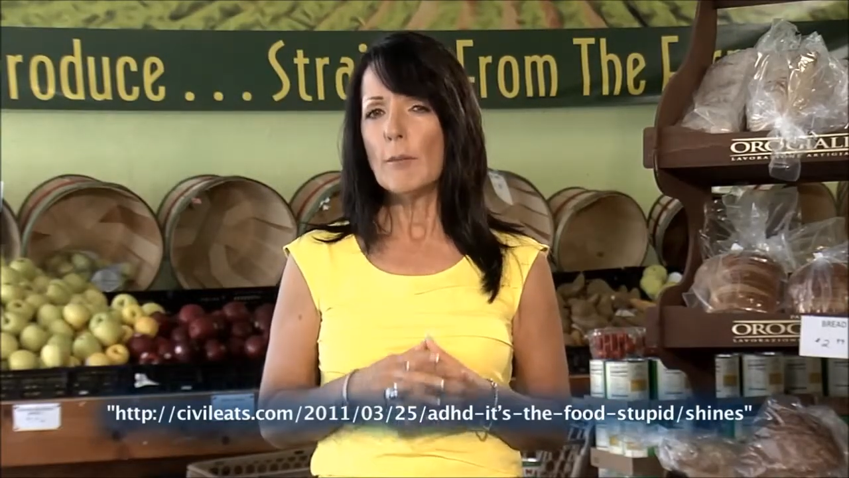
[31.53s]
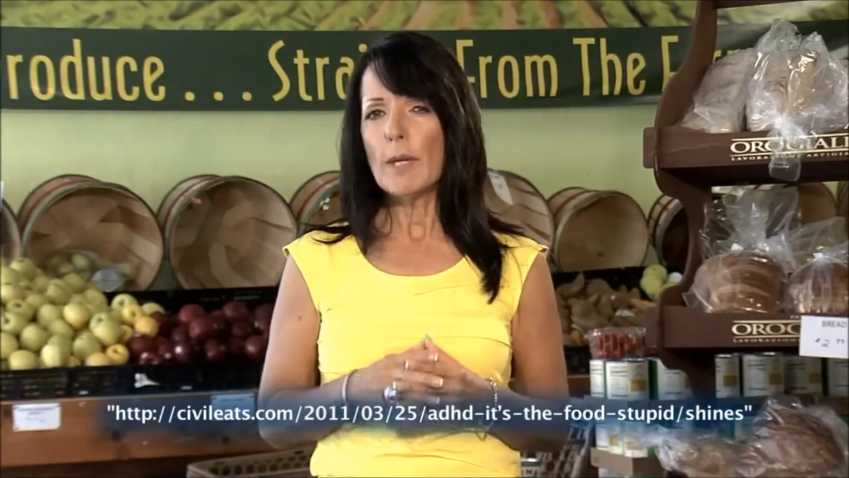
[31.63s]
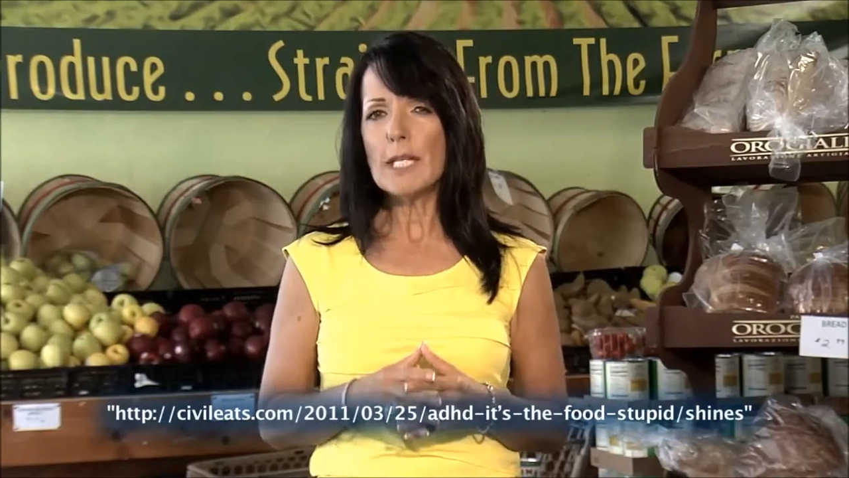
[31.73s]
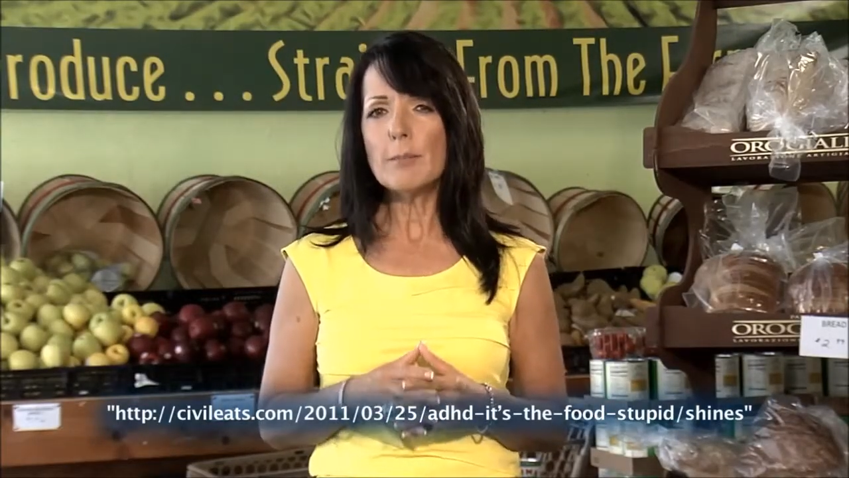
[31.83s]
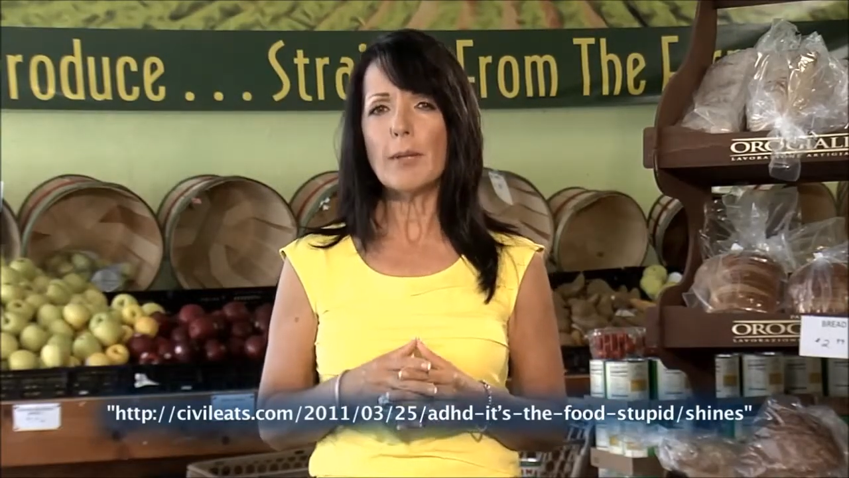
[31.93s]

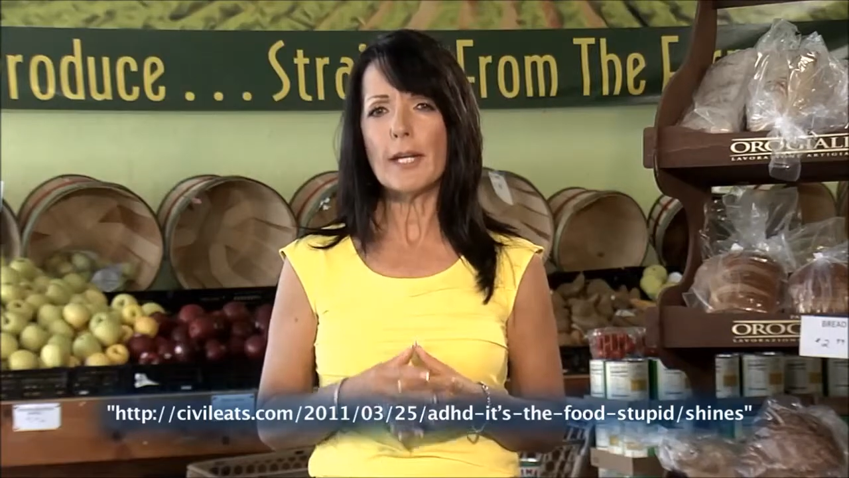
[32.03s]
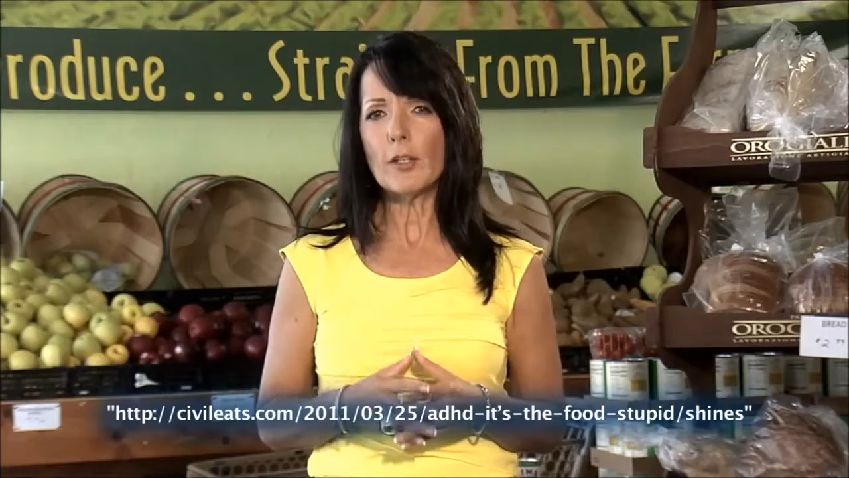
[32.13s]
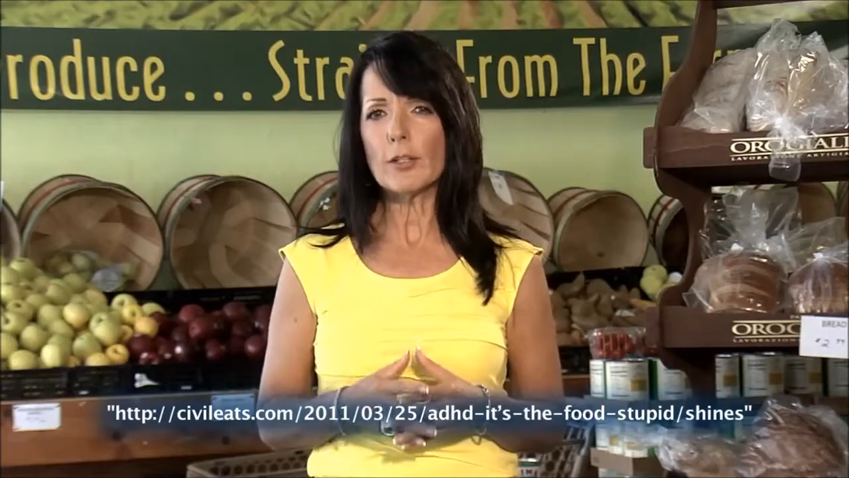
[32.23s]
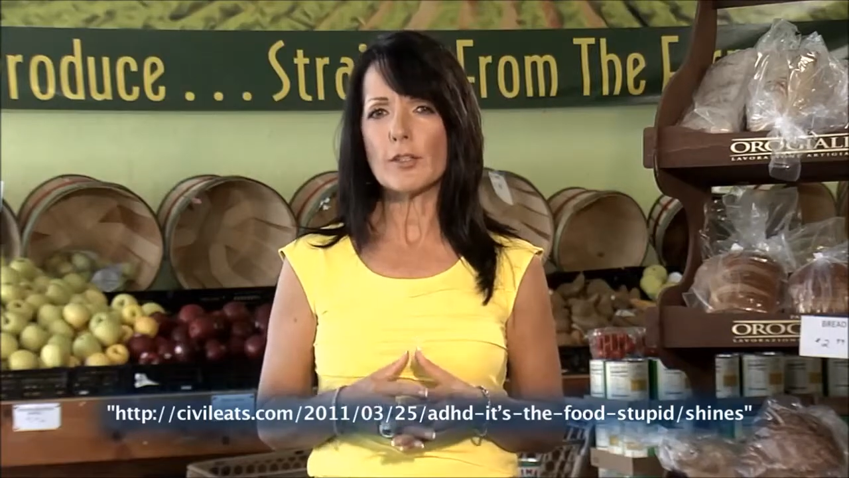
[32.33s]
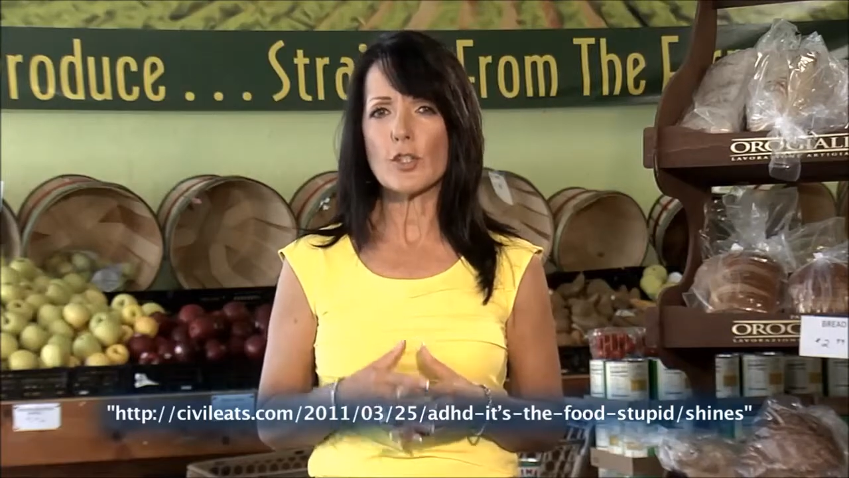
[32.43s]
Many
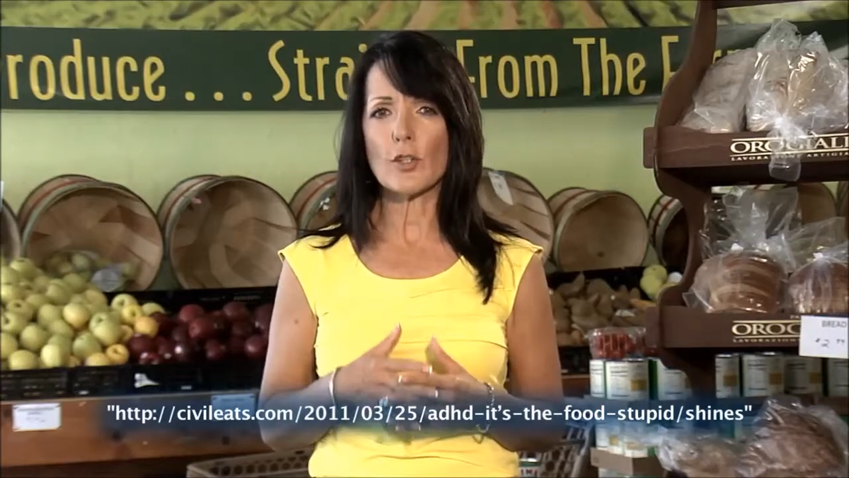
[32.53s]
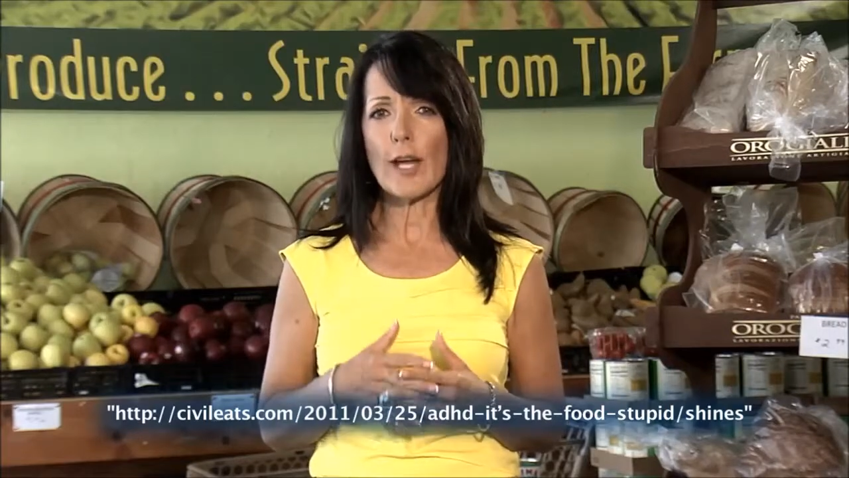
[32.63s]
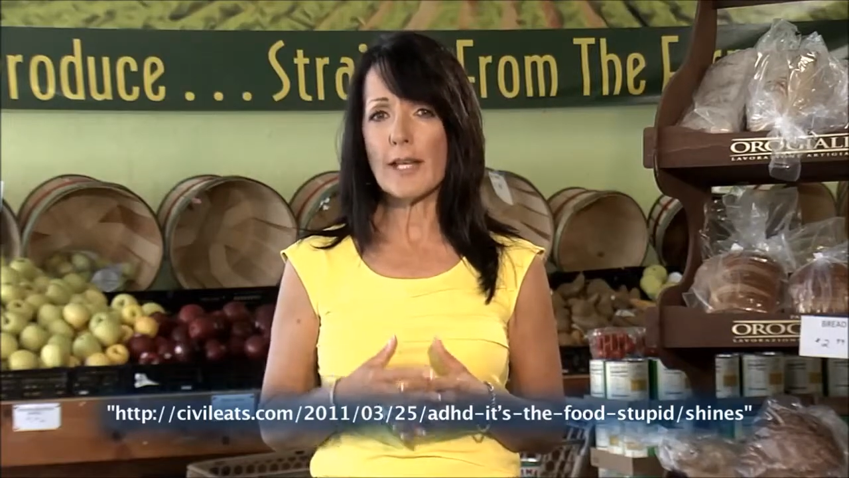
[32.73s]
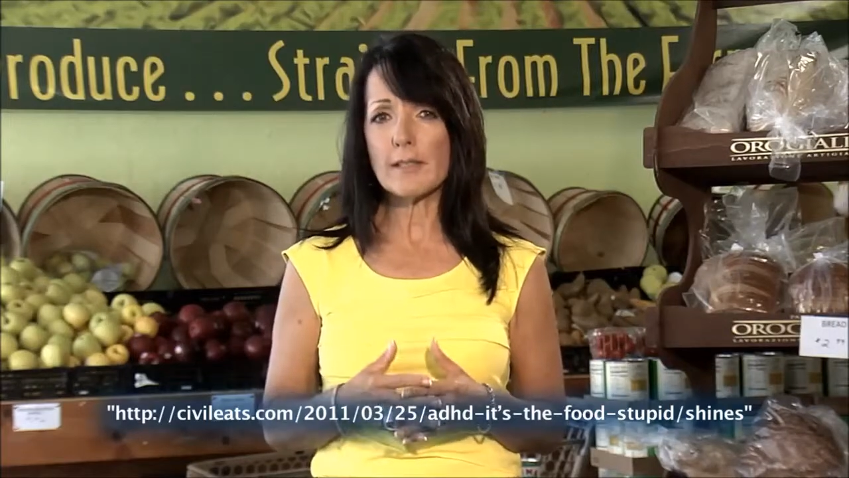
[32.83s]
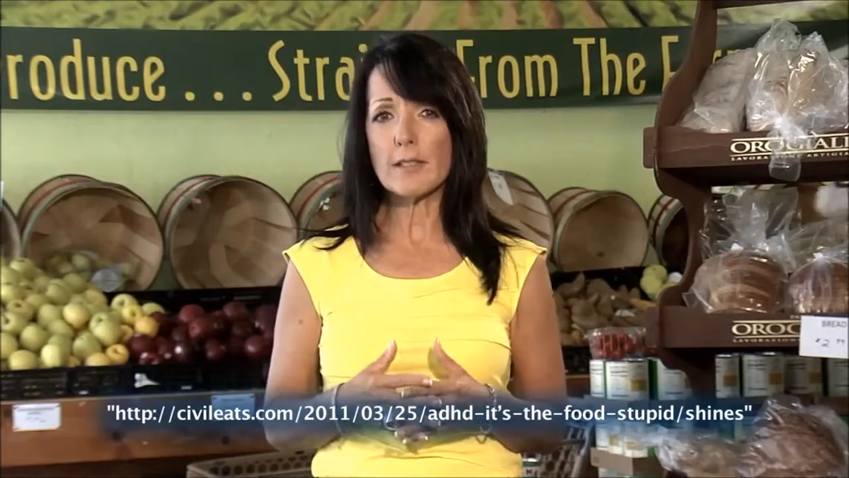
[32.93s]
parents are
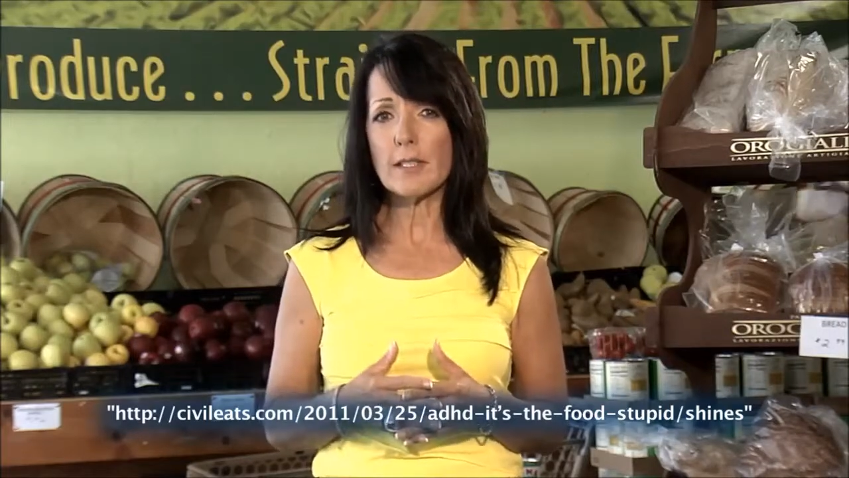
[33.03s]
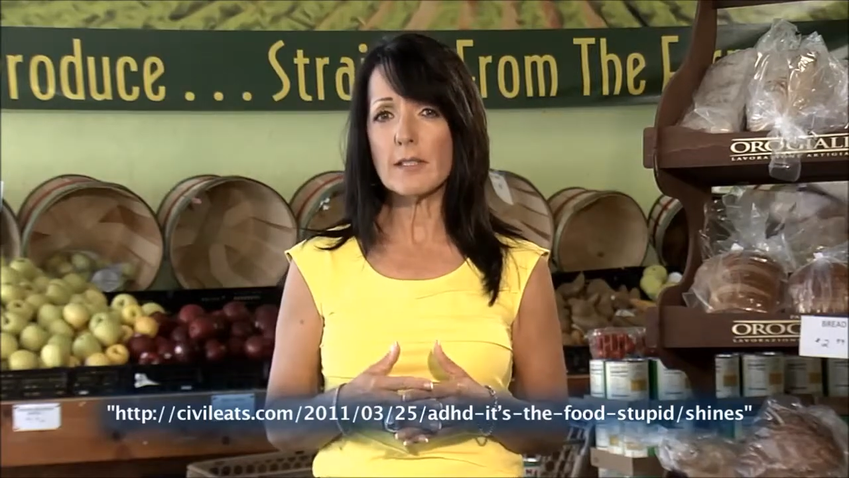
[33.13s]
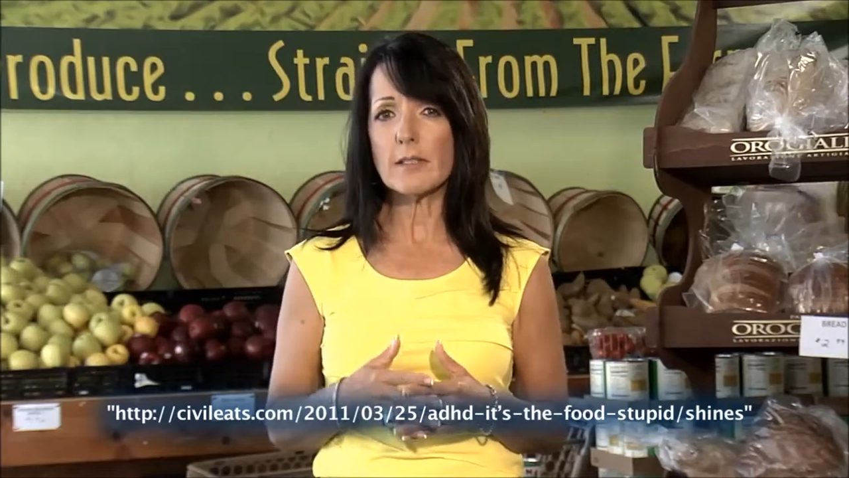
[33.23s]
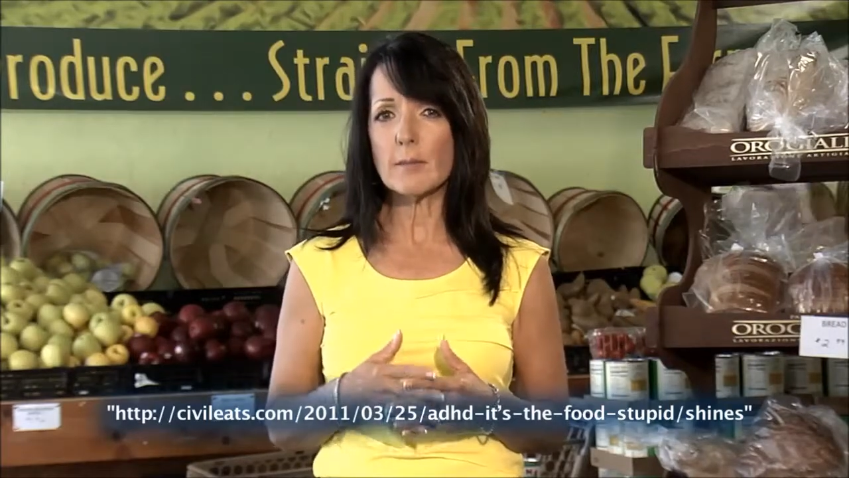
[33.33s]
hesitant